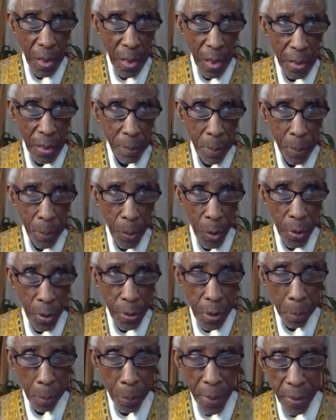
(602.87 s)
Other people call
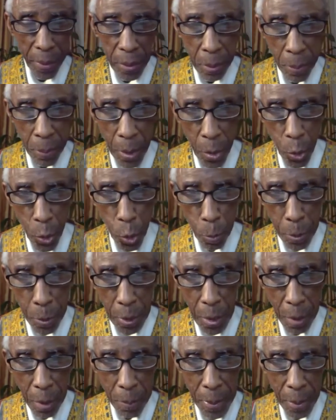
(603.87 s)
it the Pertem Heru,
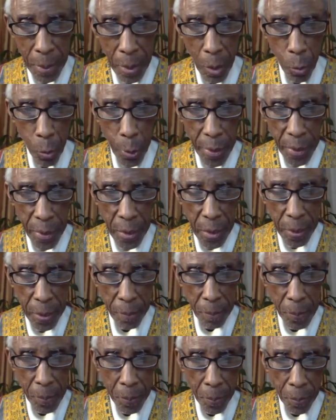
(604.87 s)
becoming awake.
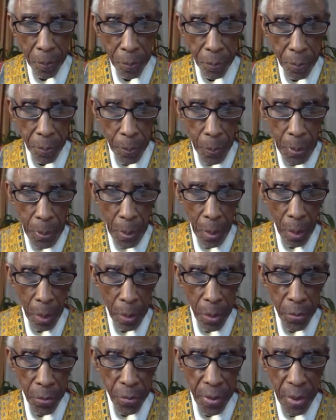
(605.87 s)

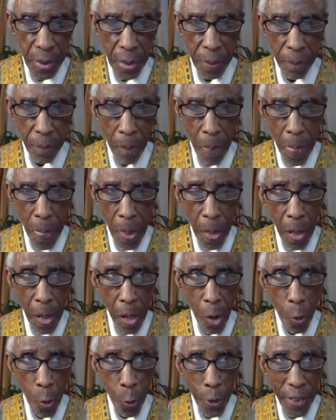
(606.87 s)
You see that
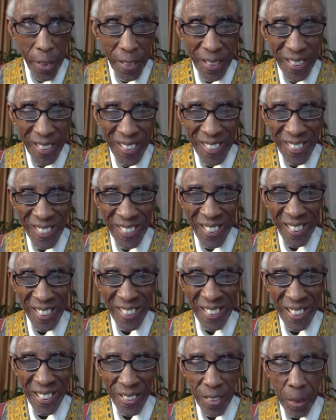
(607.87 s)

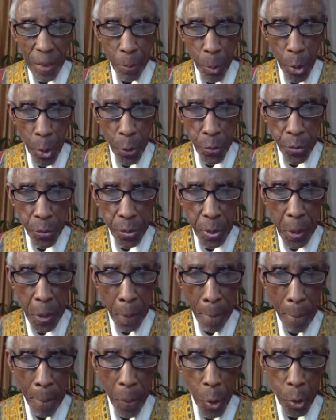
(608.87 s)
awakening is the most
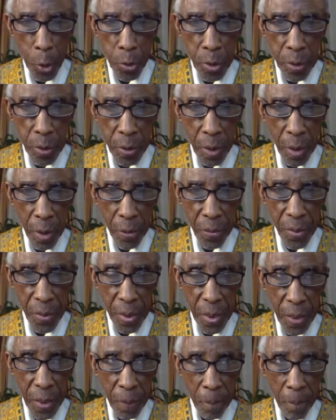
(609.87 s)
important
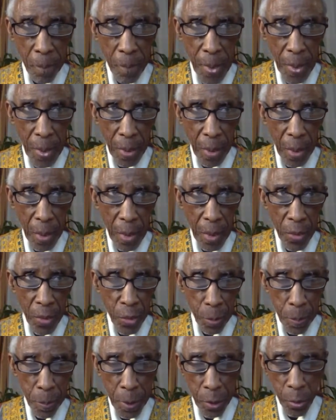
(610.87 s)
thing in
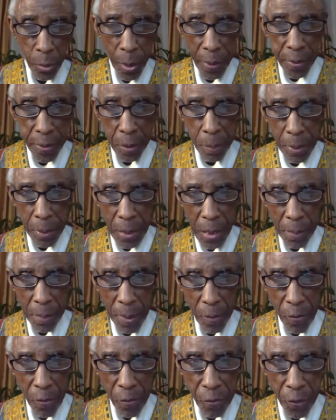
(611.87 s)
spirituality,
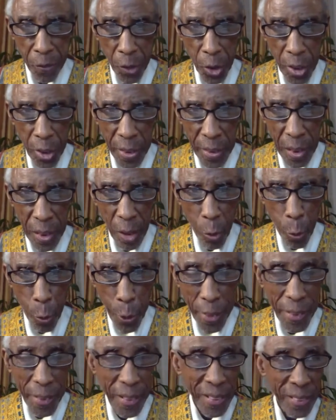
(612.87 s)
becoming fully
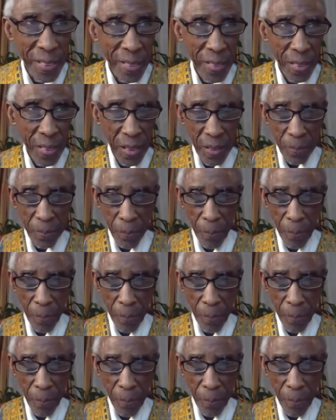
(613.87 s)
awakened